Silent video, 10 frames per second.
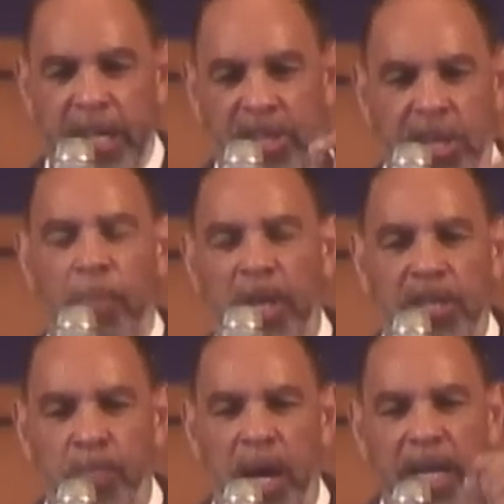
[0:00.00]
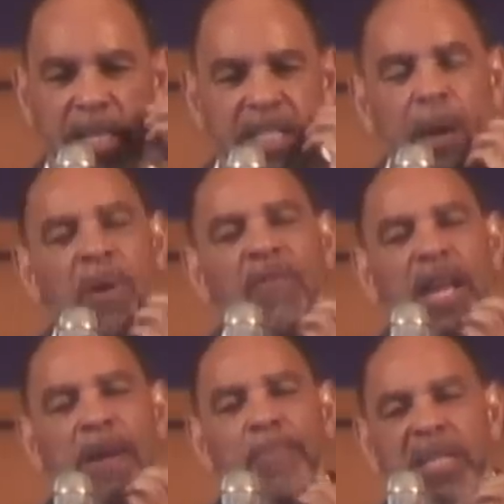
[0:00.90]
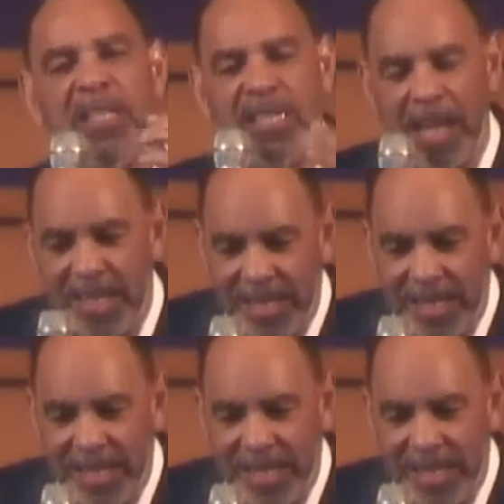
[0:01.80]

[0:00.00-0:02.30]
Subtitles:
some of it have been set